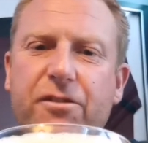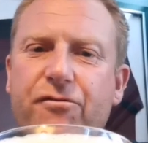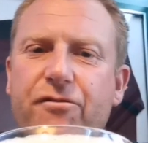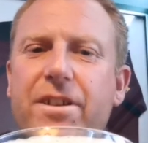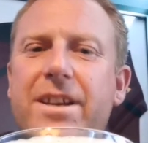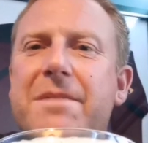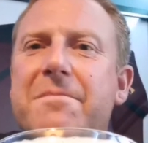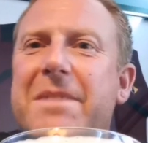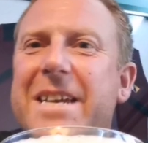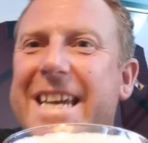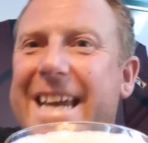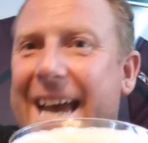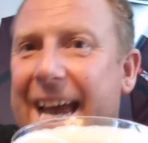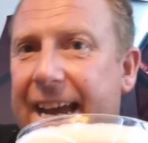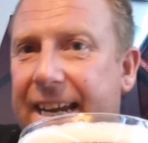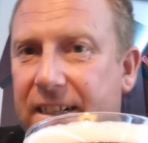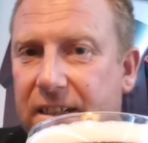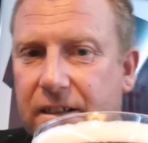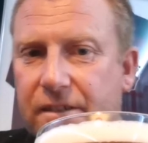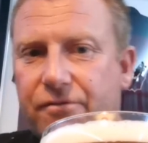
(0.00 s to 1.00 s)
creamy
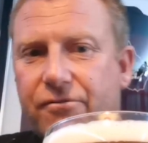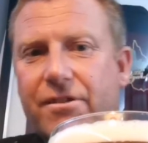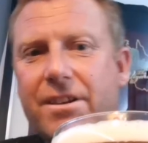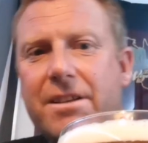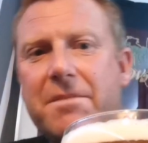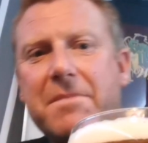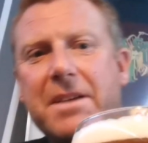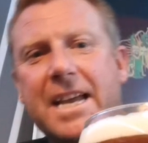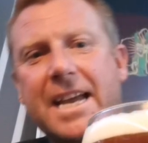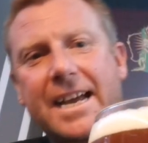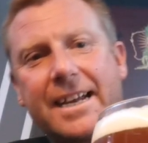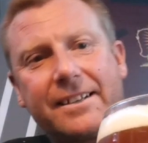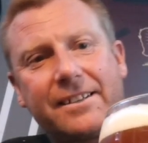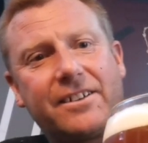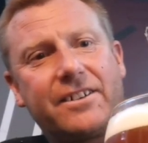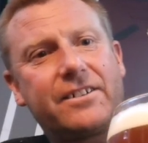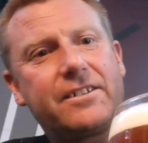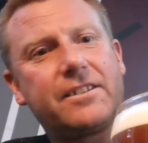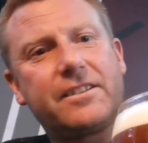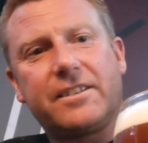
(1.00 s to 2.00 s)
head
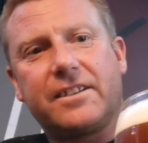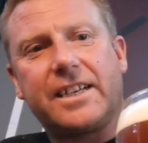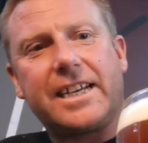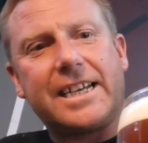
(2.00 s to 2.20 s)
that